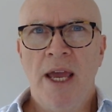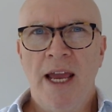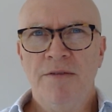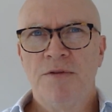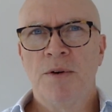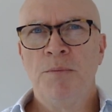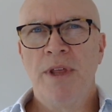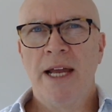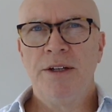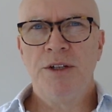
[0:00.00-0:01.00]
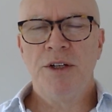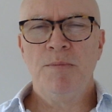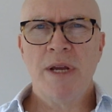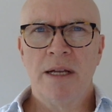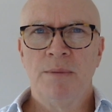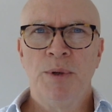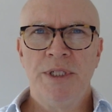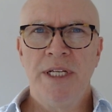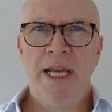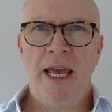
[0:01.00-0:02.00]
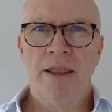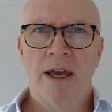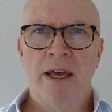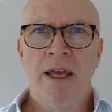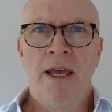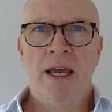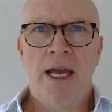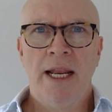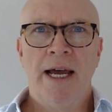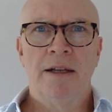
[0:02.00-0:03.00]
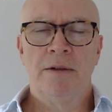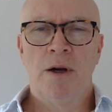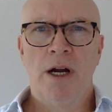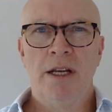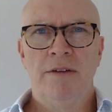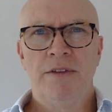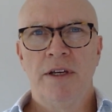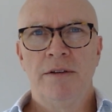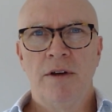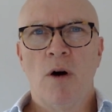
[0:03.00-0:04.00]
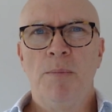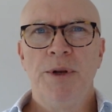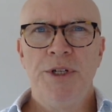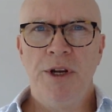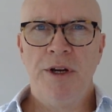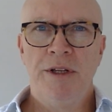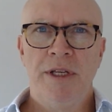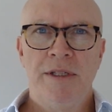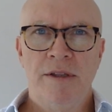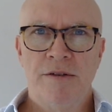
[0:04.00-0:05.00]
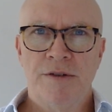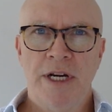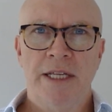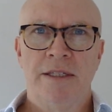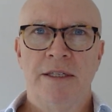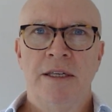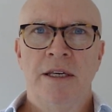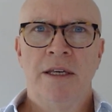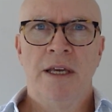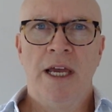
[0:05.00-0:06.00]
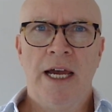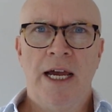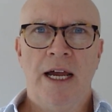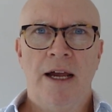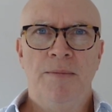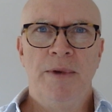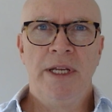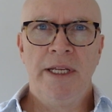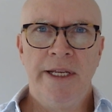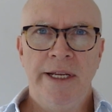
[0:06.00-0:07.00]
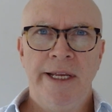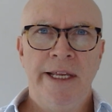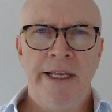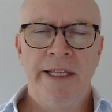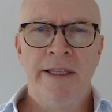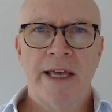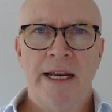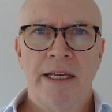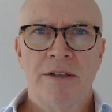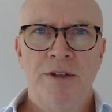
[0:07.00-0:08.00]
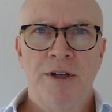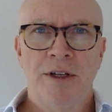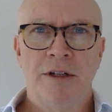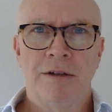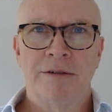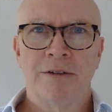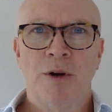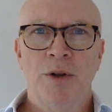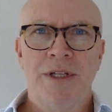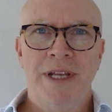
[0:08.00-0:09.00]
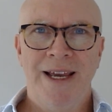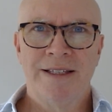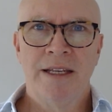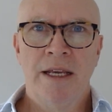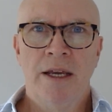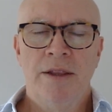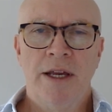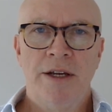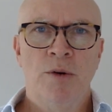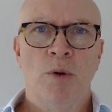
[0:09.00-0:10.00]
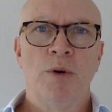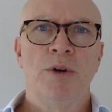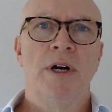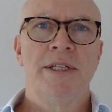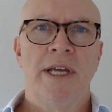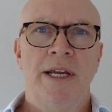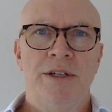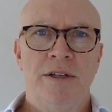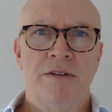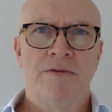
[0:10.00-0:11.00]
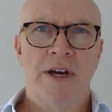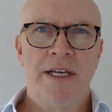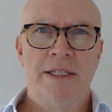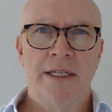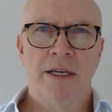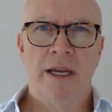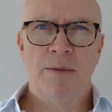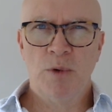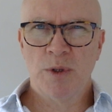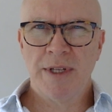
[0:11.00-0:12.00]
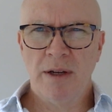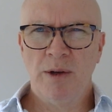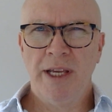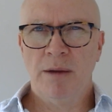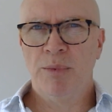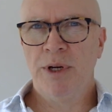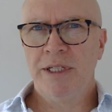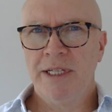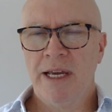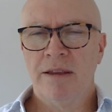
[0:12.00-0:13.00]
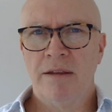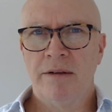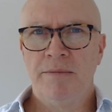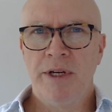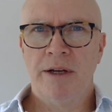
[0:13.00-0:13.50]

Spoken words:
and from that you should be able to put together an outline of the opportunities and threats in that external context that your organisation is facing. And we're also looking at putting together,